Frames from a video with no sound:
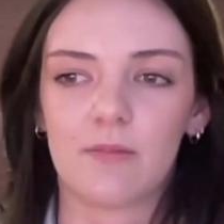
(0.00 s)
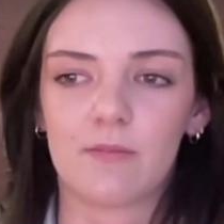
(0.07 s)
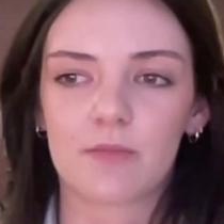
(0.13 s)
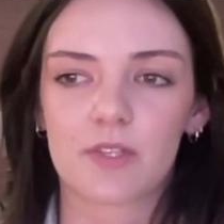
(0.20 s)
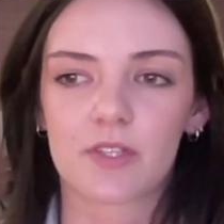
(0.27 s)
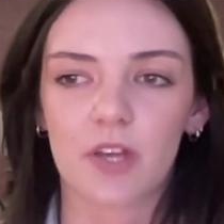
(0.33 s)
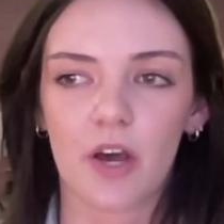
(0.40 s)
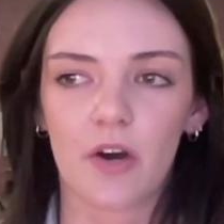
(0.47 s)

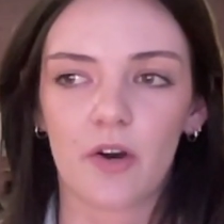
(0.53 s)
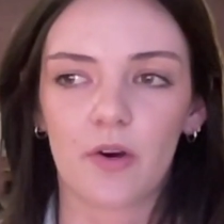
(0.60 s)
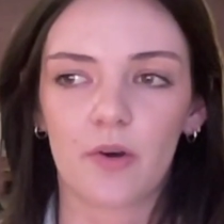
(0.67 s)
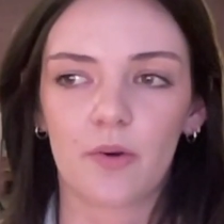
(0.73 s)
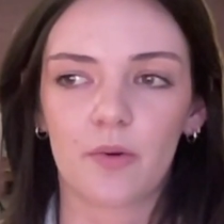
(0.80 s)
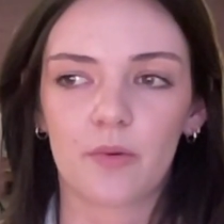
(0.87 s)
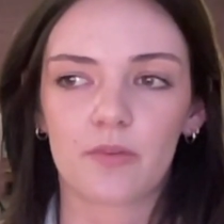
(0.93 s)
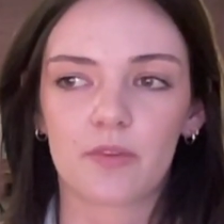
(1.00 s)

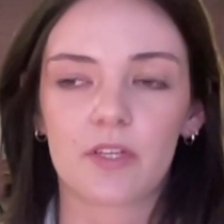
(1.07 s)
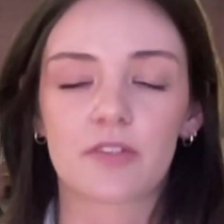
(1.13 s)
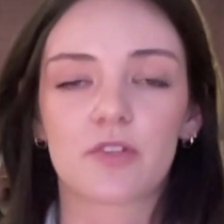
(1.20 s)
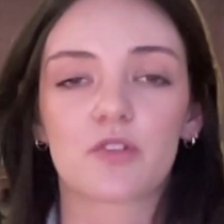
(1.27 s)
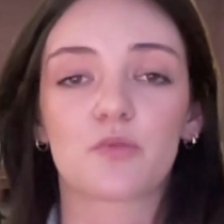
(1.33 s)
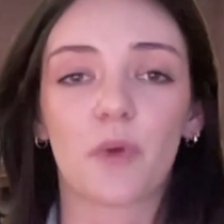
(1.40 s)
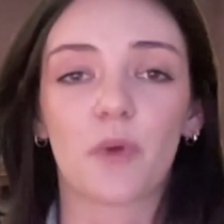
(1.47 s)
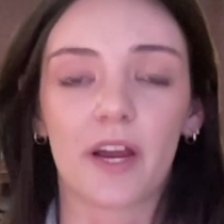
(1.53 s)
So this
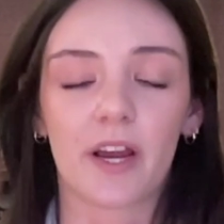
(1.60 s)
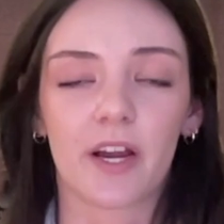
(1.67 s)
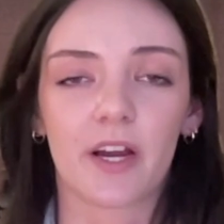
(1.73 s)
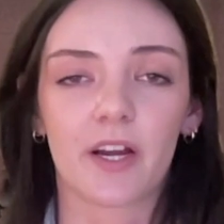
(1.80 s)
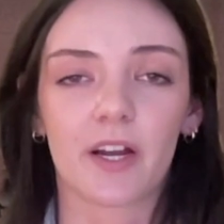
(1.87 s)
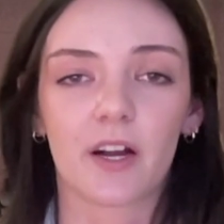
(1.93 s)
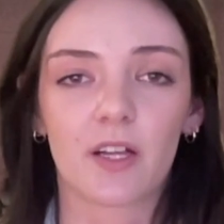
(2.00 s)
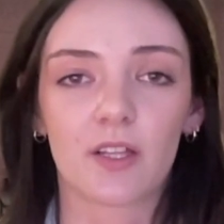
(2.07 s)
is
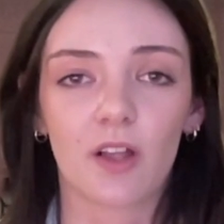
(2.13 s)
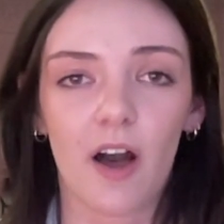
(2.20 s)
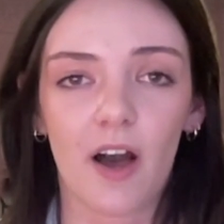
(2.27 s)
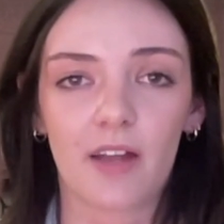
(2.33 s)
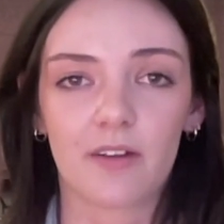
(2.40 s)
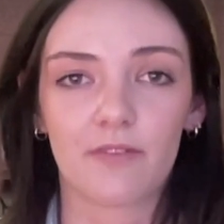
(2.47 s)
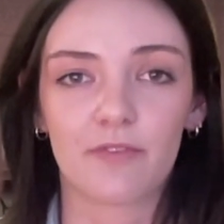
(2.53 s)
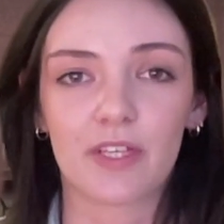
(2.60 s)
where a
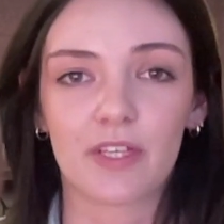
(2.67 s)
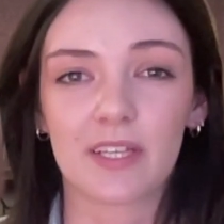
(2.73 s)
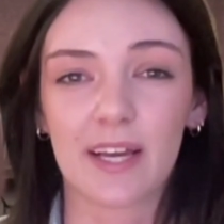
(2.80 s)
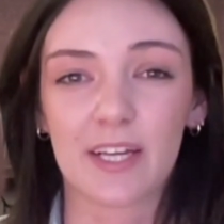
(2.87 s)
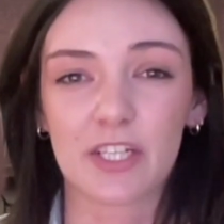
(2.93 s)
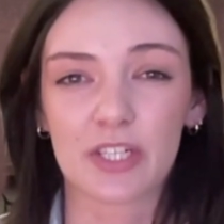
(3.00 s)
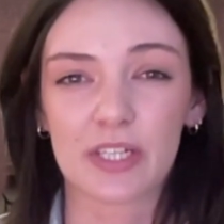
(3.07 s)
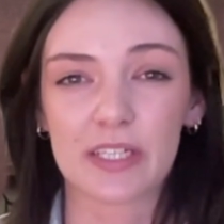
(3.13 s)
lot of the
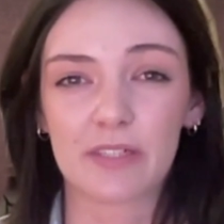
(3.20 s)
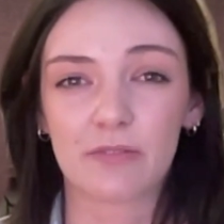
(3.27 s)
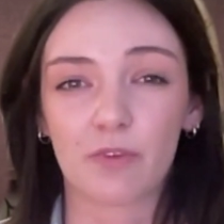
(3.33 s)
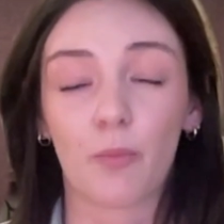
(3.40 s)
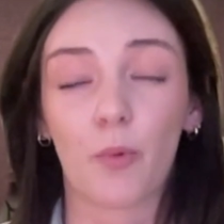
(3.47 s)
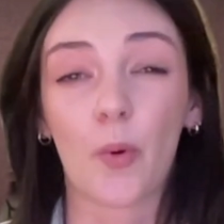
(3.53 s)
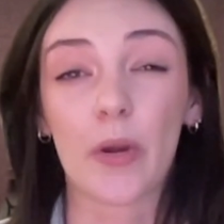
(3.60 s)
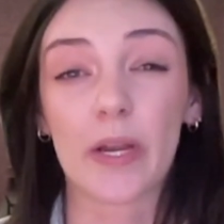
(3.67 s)
election
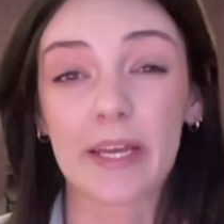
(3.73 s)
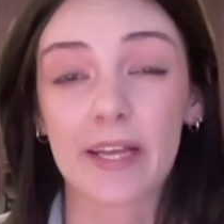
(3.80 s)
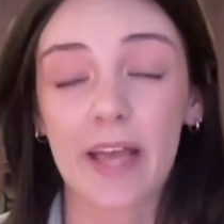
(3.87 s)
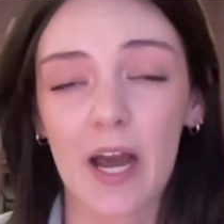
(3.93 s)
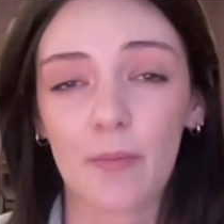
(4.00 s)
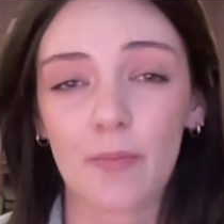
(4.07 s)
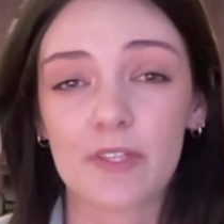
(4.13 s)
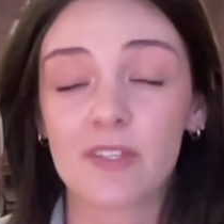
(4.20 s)
reporting
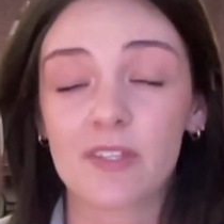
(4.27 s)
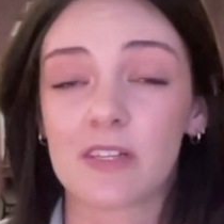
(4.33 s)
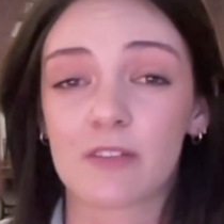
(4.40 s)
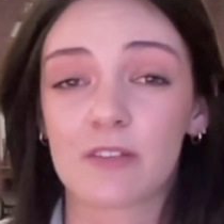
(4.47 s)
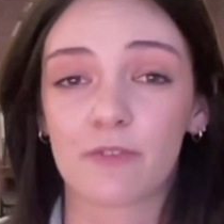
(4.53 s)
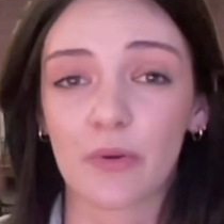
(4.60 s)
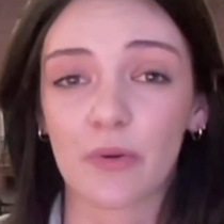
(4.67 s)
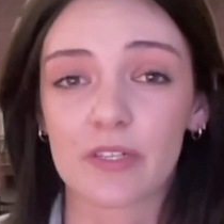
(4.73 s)
happens and
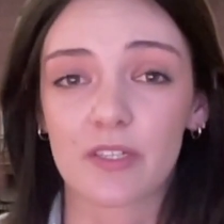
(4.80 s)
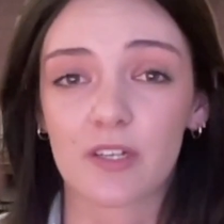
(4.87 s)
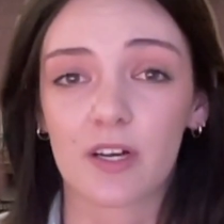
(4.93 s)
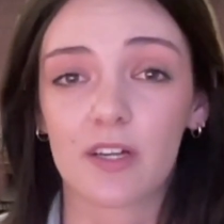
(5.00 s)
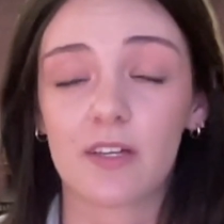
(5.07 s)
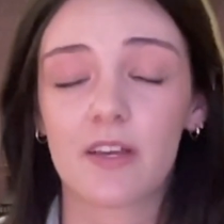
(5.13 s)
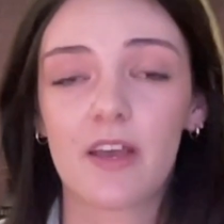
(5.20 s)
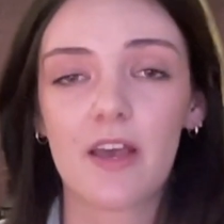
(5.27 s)
is focused
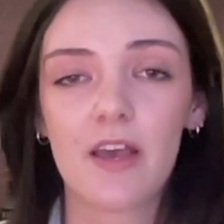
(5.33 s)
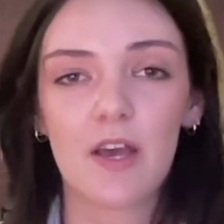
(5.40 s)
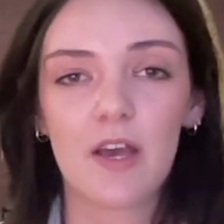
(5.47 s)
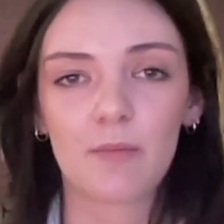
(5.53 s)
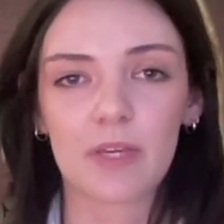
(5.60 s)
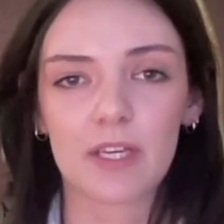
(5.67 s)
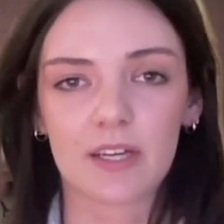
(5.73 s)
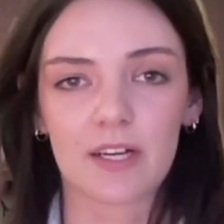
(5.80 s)
on,
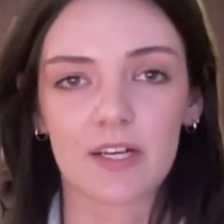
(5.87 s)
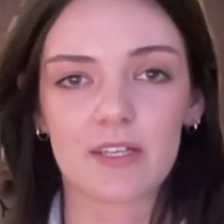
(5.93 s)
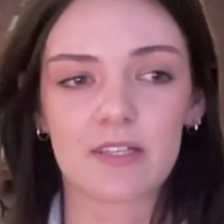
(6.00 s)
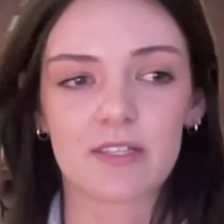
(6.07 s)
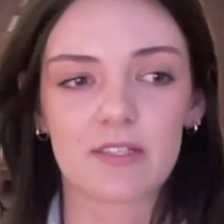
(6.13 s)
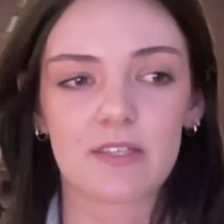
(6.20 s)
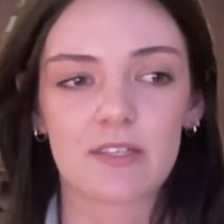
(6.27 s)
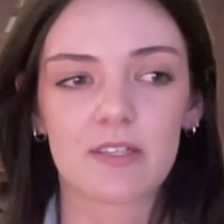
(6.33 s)

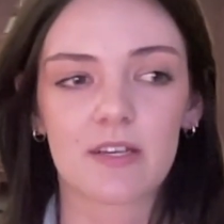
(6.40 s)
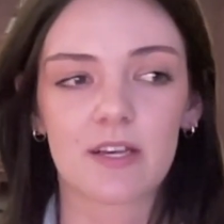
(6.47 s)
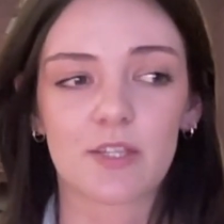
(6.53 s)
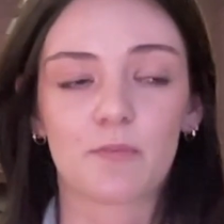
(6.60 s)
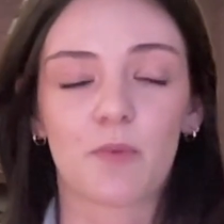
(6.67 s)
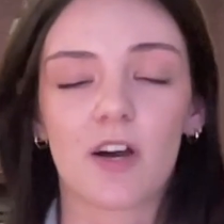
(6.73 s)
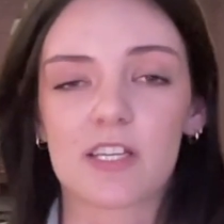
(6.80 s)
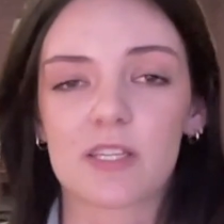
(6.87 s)
because it's
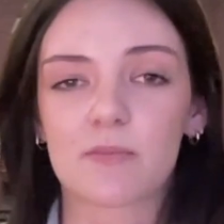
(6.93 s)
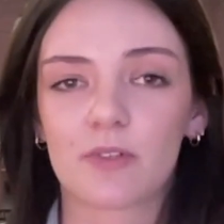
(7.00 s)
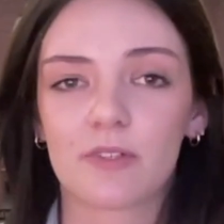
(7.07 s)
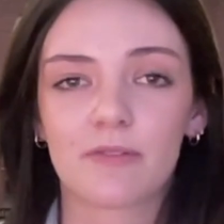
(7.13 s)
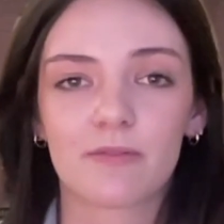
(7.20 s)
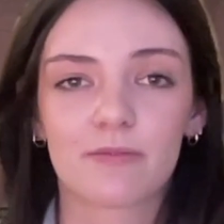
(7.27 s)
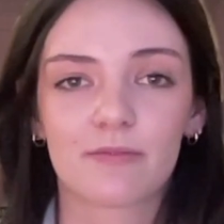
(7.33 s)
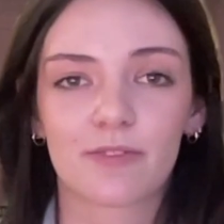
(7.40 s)

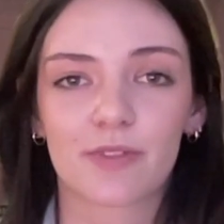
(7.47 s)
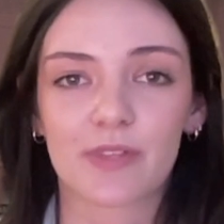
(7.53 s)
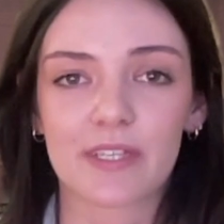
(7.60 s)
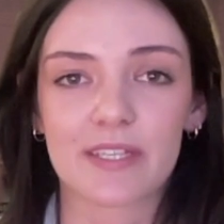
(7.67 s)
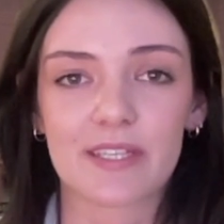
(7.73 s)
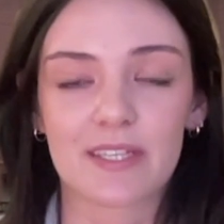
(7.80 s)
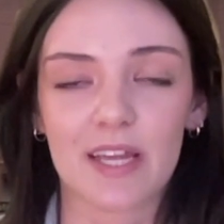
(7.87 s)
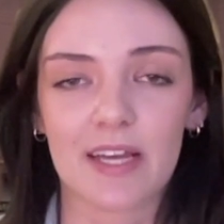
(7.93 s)
possible for
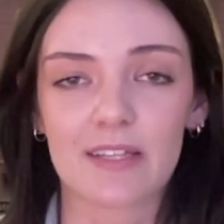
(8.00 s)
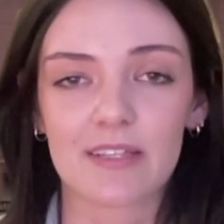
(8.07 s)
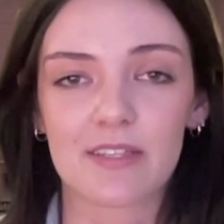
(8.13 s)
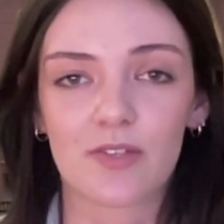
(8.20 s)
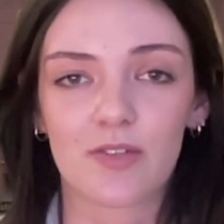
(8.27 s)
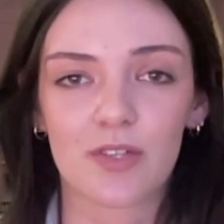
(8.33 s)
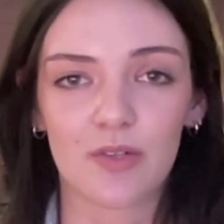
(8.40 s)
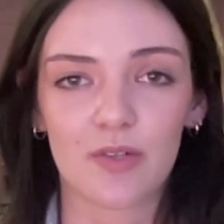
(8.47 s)
these
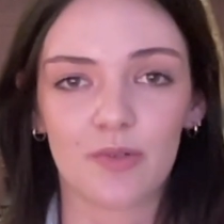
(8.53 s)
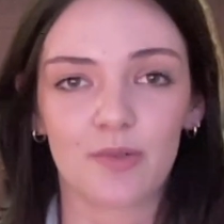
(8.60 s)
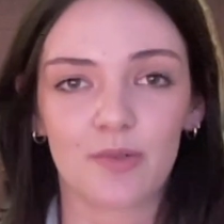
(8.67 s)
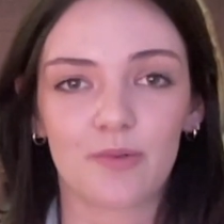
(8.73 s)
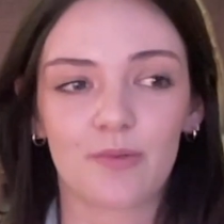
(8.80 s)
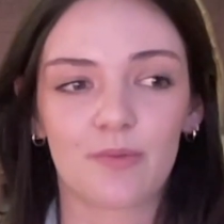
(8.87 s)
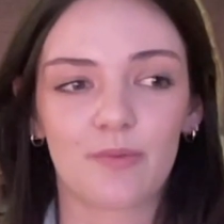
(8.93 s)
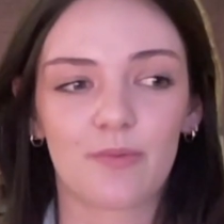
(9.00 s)
states to